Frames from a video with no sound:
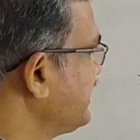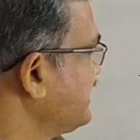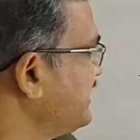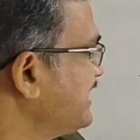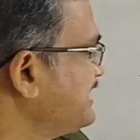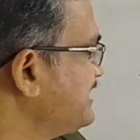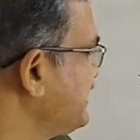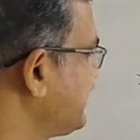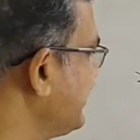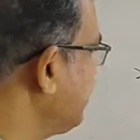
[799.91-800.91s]

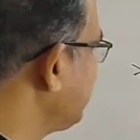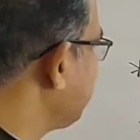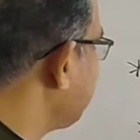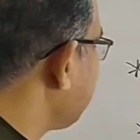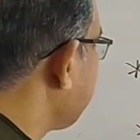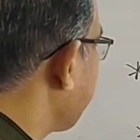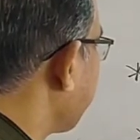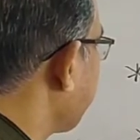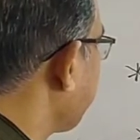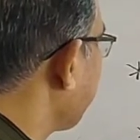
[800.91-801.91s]
Rearranging sentences.
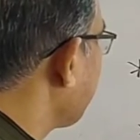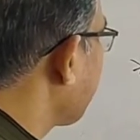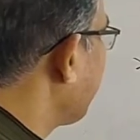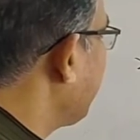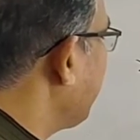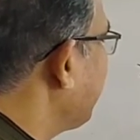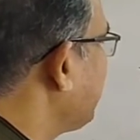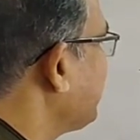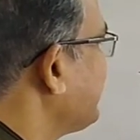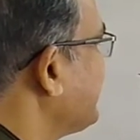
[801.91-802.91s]

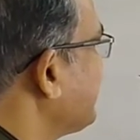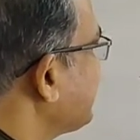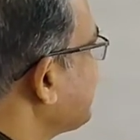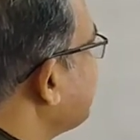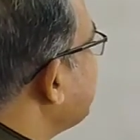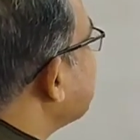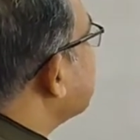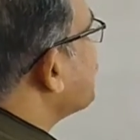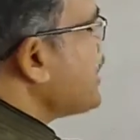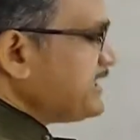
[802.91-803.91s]
And
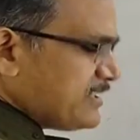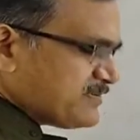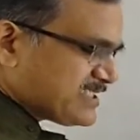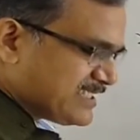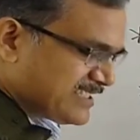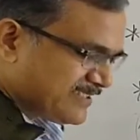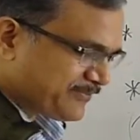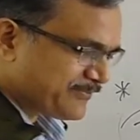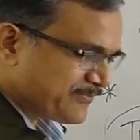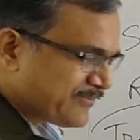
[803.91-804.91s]
these 2 items
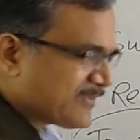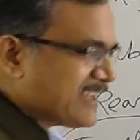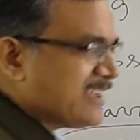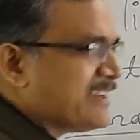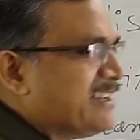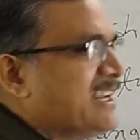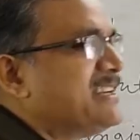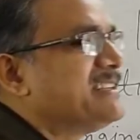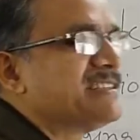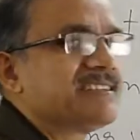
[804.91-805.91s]
are
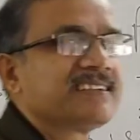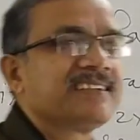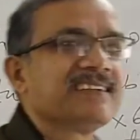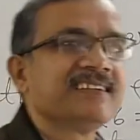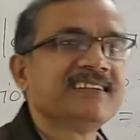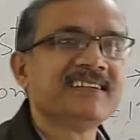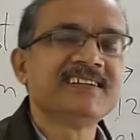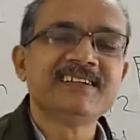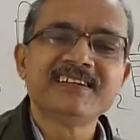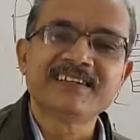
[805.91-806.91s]
related.
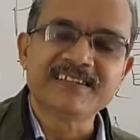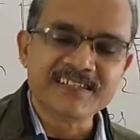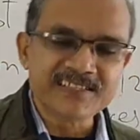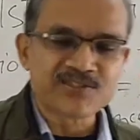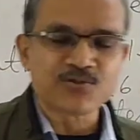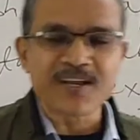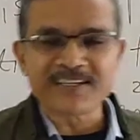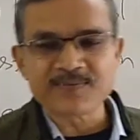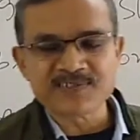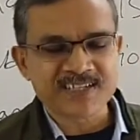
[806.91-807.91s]
These 2
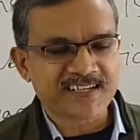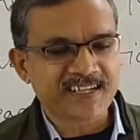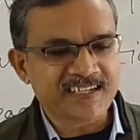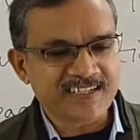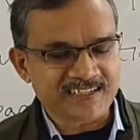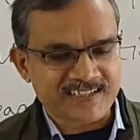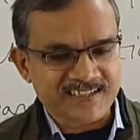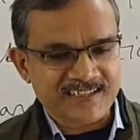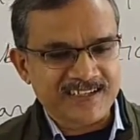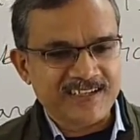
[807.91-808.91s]
items are
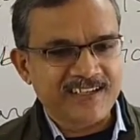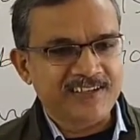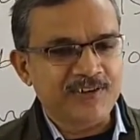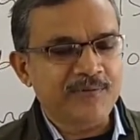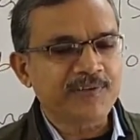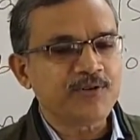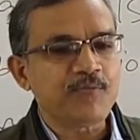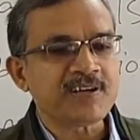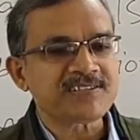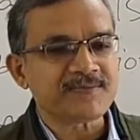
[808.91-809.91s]
related. You
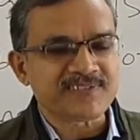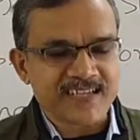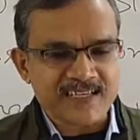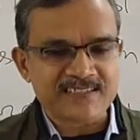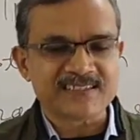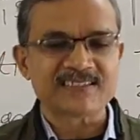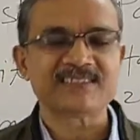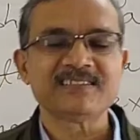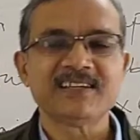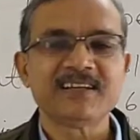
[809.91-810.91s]
must have
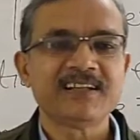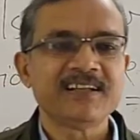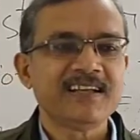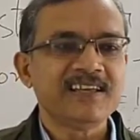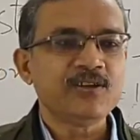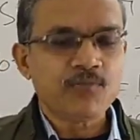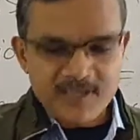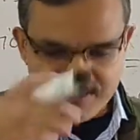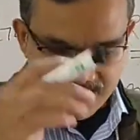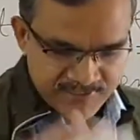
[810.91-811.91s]
sense. You
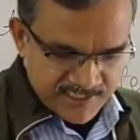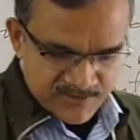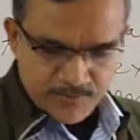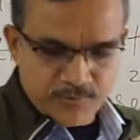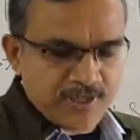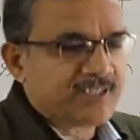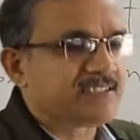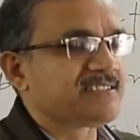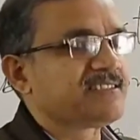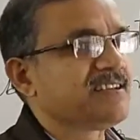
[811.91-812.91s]
must have sense of words.